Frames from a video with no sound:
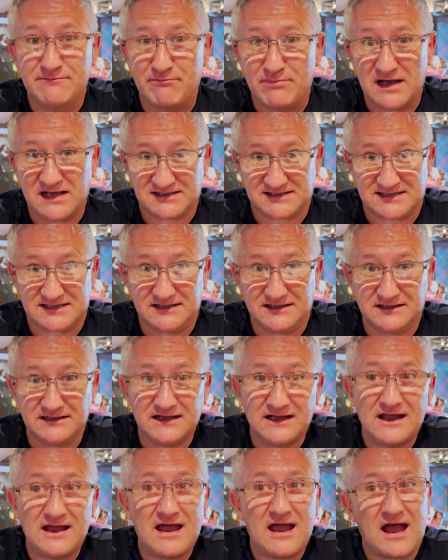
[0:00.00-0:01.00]
buzzing,
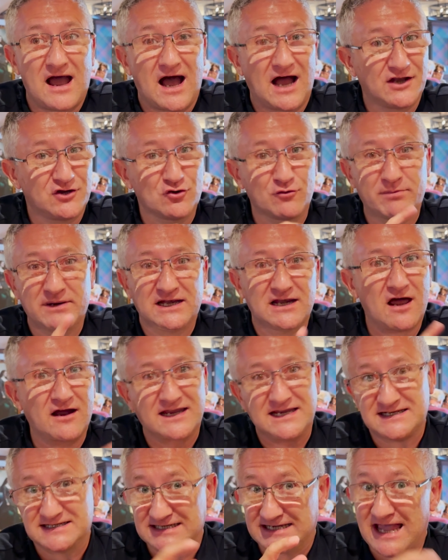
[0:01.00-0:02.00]
and you'll be
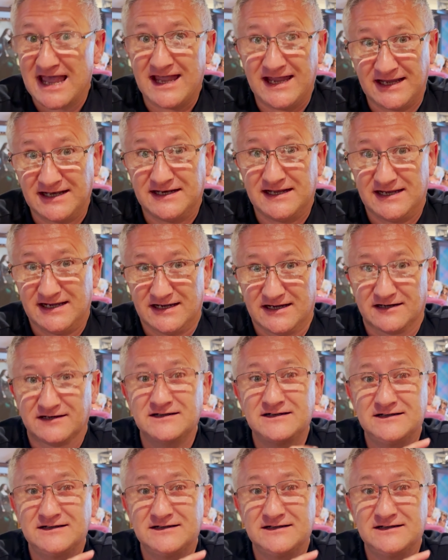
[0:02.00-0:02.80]
lucky to get in here.